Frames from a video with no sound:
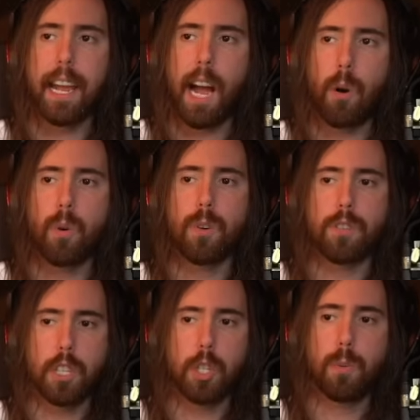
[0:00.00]
hours
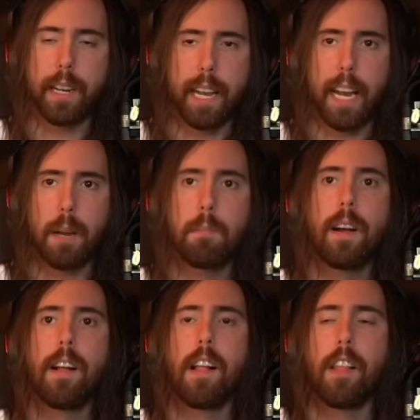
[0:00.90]
into a game
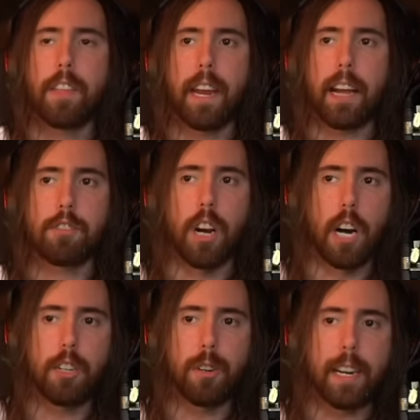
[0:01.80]
that has
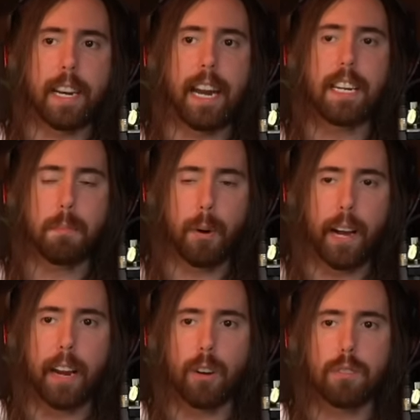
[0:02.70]
180
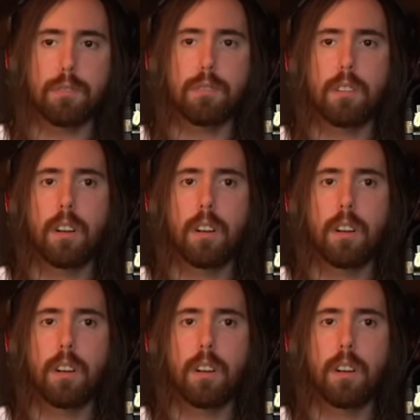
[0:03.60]
players.